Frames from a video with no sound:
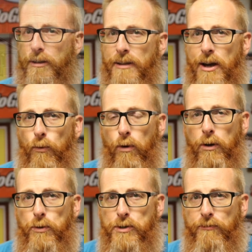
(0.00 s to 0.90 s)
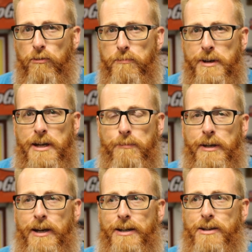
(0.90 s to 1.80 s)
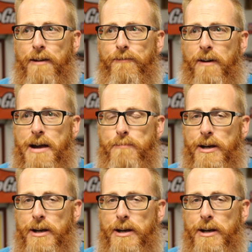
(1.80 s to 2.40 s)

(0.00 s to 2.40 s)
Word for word: that that work was for me, because I find